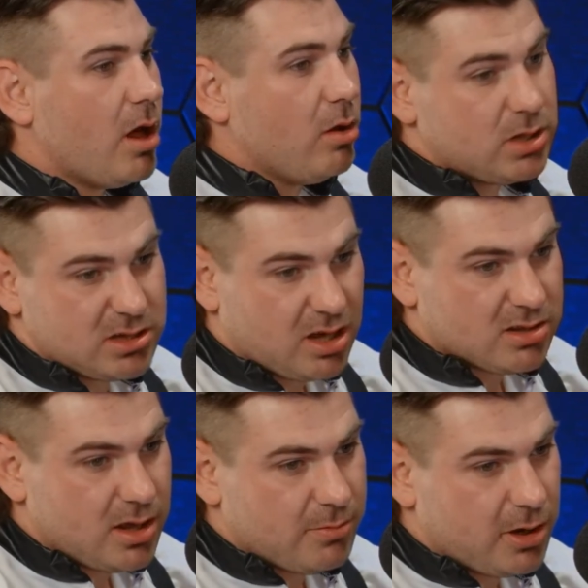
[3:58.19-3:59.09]
oh they saw
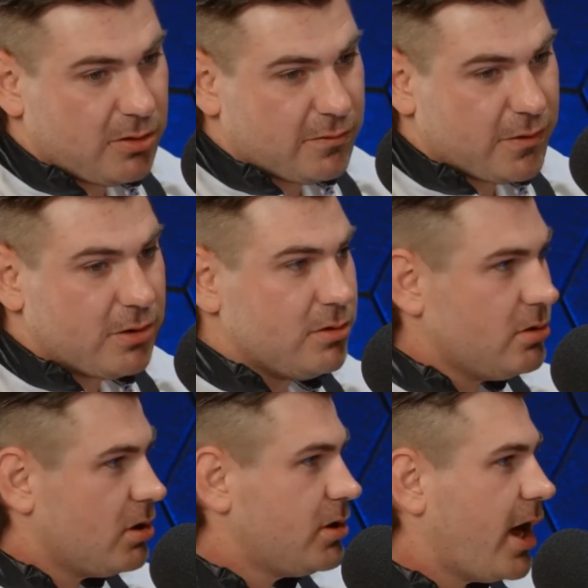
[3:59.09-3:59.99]
something on their
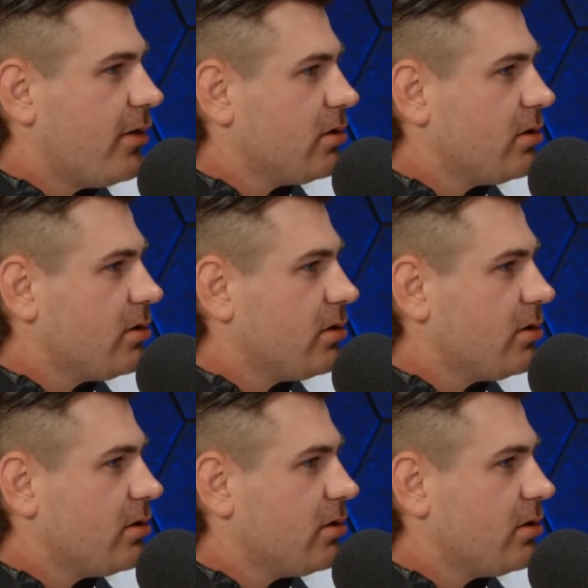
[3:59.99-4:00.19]
phone now they're